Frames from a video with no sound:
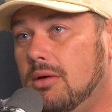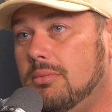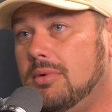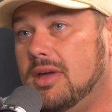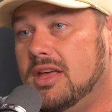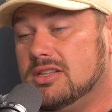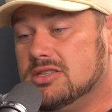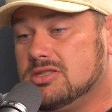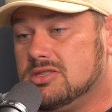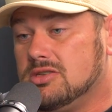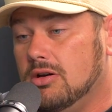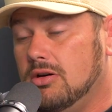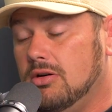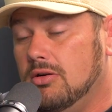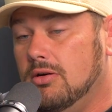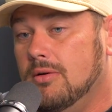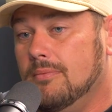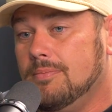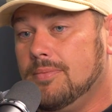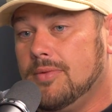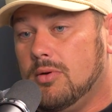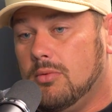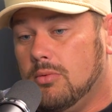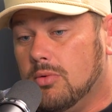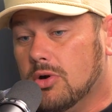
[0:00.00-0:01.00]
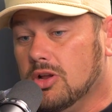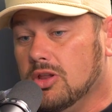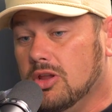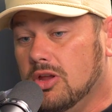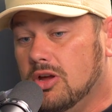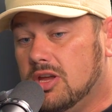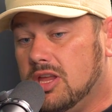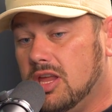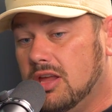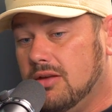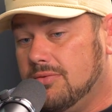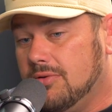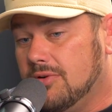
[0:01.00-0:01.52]
And so we're
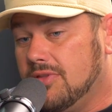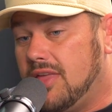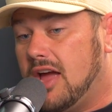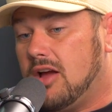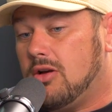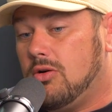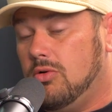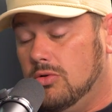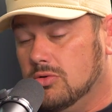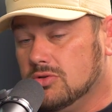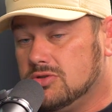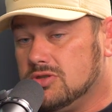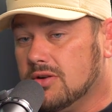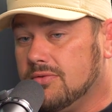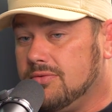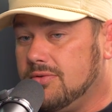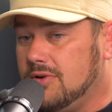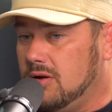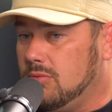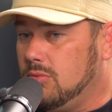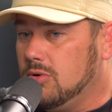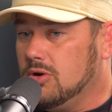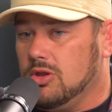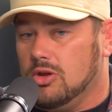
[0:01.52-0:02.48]
looking for that culture fit.